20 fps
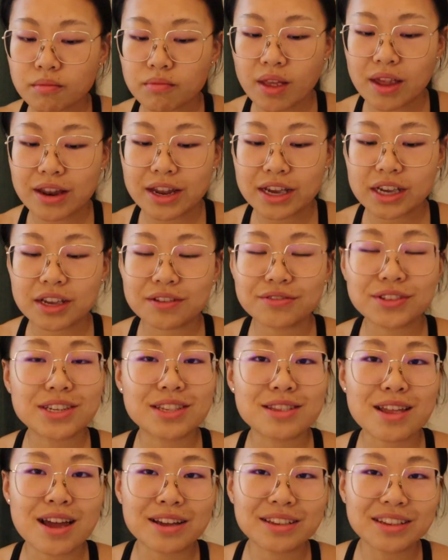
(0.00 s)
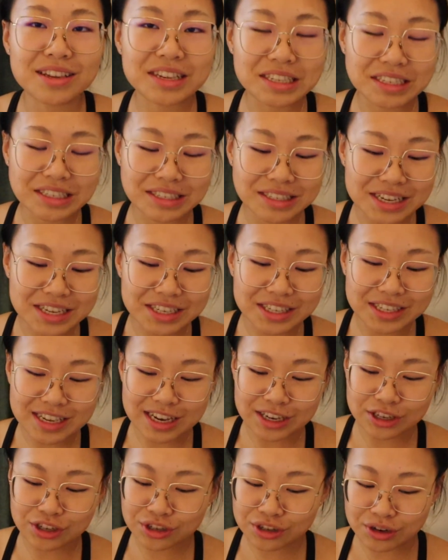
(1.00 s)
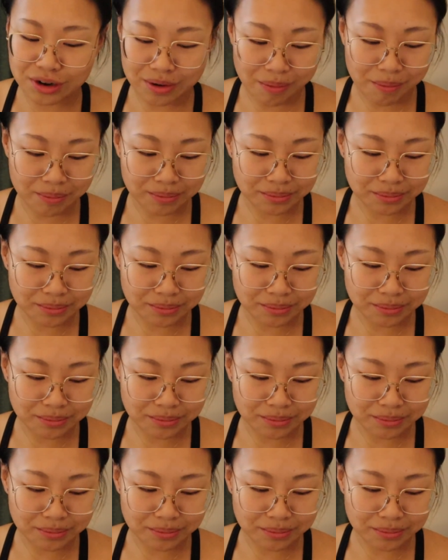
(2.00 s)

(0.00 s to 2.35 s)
And it gives it that like nice texture.